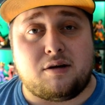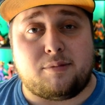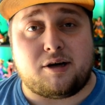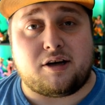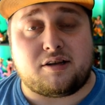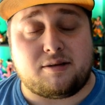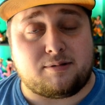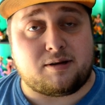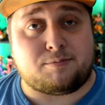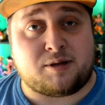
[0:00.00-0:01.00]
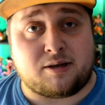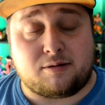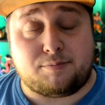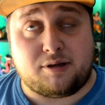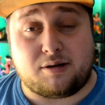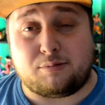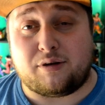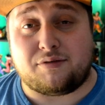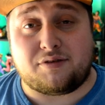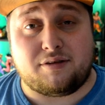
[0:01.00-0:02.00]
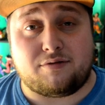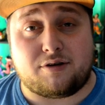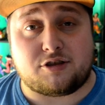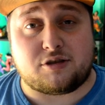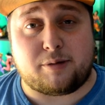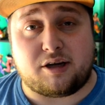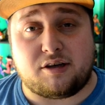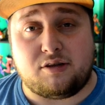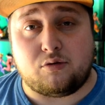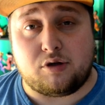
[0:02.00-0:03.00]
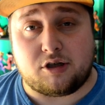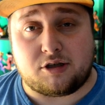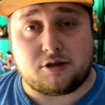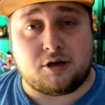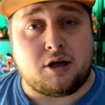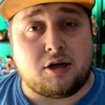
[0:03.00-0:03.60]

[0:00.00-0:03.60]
but the, the BWFC version by Lee Doo Yeon.